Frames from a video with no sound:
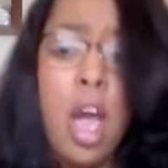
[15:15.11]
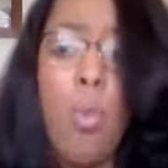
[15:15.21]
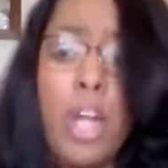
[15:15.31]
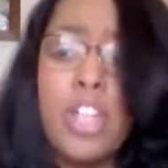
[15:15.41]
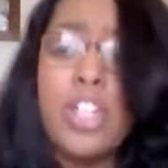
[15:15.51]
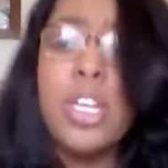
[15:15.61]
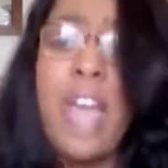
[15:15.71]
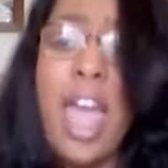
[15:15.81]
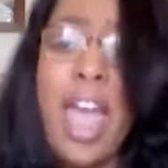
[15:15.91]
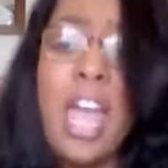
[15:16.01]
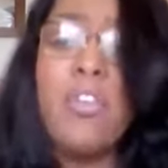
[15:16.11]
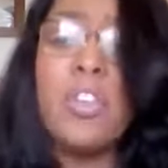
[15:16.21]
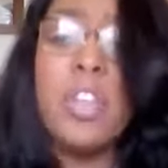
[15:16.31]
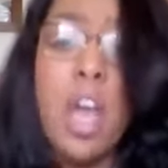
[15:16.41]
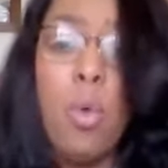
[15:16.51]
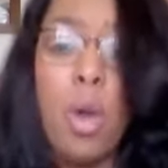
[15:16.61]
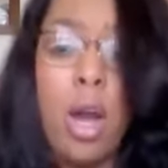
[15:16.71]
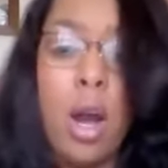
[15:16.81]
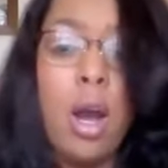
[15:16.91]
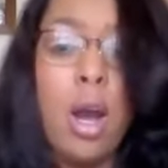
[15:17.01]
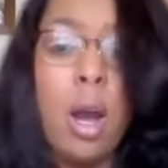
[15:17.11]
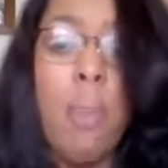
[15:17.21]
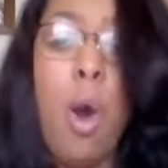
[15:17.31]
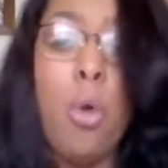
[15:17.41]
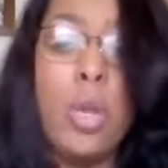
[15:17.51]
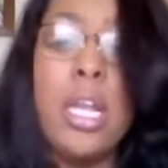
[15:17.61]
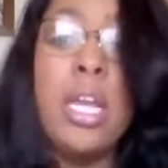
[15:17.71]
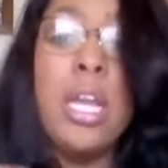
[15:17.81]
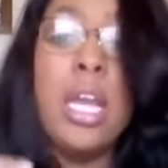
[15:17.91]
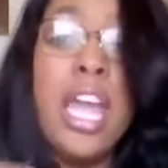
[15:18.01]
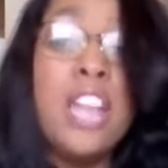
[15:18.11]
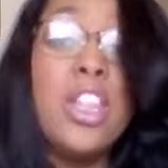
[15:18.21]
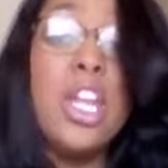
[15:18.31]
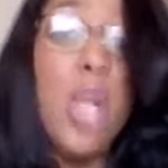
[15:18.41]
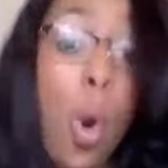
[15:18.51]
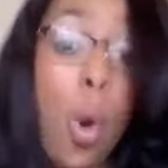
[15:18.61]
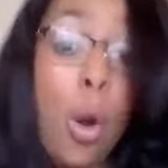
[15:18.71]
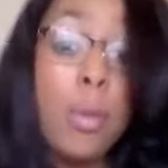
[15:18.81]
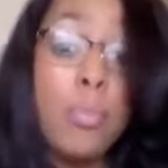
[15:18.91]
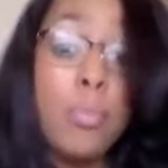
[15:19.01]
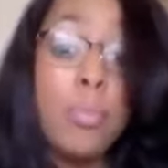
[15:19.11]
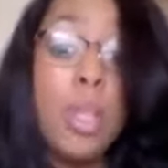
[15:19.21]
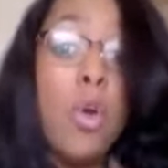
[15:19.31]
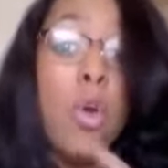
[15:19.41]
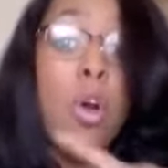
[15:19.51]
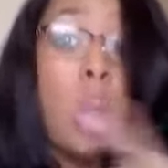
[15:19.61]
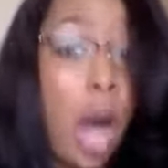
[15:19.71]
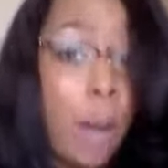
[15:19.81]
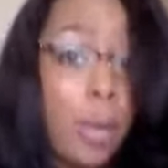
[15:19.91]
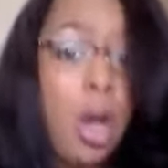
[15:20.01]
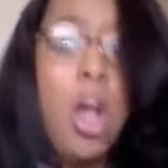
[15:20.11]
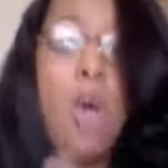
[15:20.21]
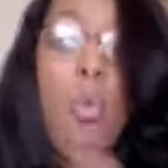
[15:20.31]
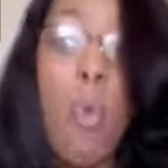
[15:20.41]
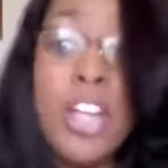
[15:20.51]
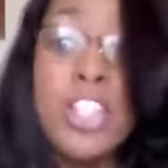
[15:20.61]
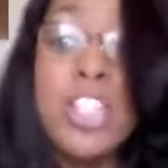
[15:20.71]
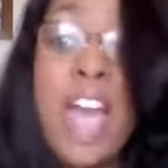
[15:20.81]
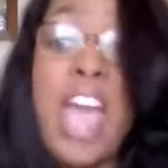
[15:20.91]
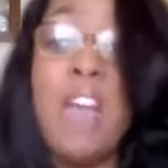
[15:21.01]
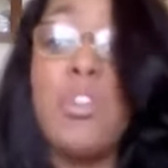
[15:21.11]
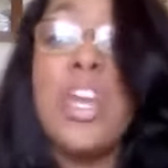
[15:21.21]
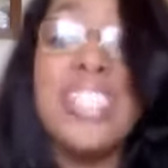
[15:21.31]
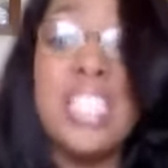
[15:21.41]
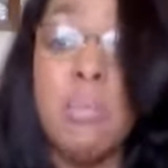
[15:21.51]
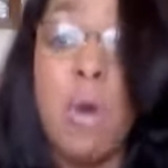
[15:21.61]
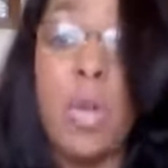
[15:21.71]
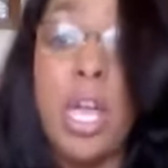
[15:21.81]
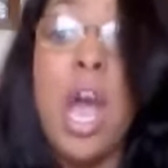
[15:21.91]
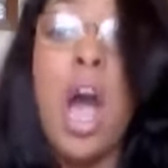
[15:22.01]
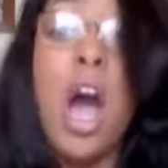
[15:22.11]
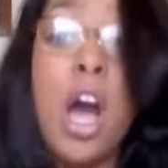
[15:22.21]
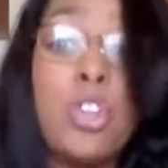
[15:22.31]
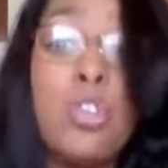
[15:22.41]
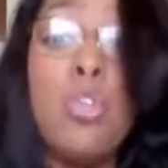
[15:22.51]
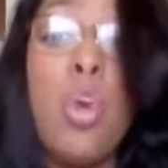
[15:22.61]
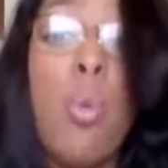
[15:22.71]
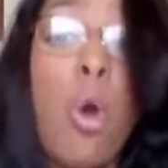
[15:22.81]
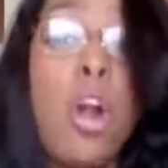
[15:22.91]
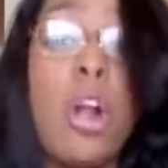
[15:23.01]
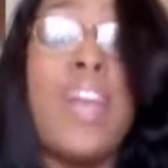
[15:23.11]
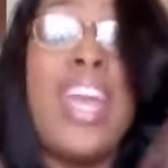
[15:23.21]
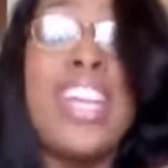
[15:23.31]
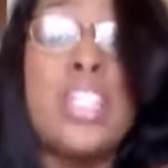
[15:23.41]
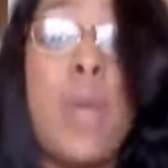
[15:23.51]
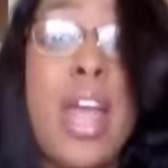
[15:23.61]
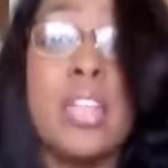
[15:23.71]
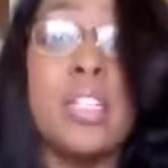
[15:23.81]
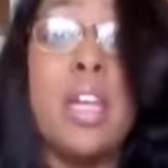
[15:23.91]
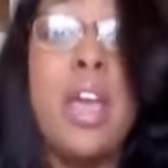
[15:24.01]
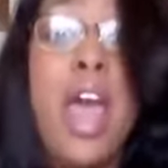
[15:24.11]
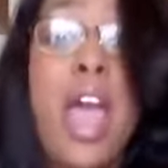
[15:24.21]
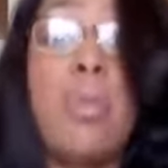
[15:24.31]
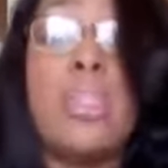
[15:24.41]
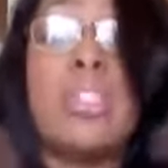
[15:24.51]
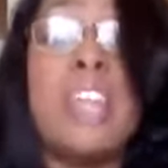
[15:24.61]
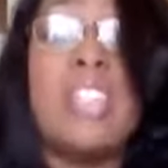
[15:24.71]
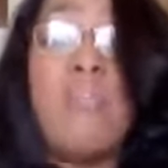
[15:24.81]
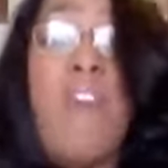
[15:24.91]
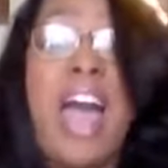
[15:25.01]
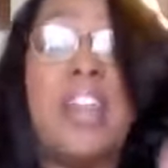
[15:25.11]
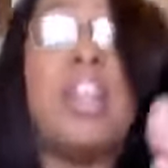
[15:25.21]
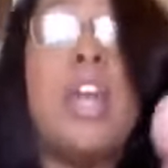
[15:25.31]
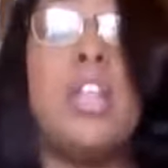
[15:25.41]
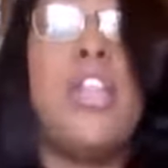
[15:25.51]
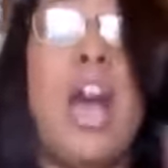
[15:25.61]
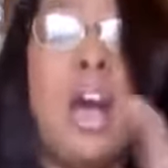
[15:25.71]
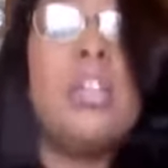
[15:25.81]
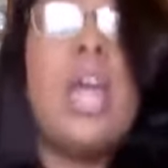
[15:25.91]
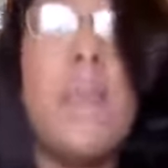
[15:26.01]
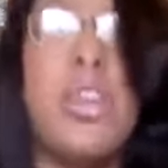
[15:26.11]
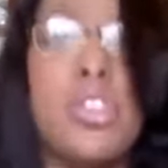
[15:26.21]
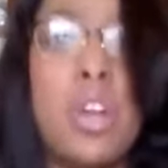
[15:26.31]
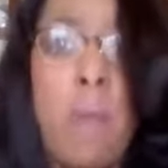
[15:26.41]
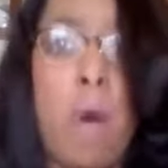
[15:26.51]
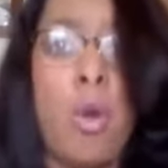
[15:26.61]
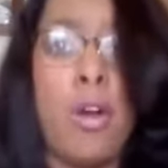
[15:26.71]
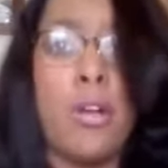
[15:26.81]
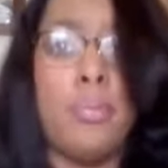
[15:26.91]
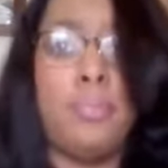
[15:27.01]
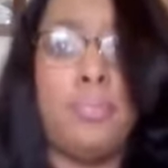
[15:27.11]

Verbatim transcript: which gave uh, boldly in the Lord, comma, which gave testimony unto the word of his grace. He was testifying that, yeah, they minister in my word.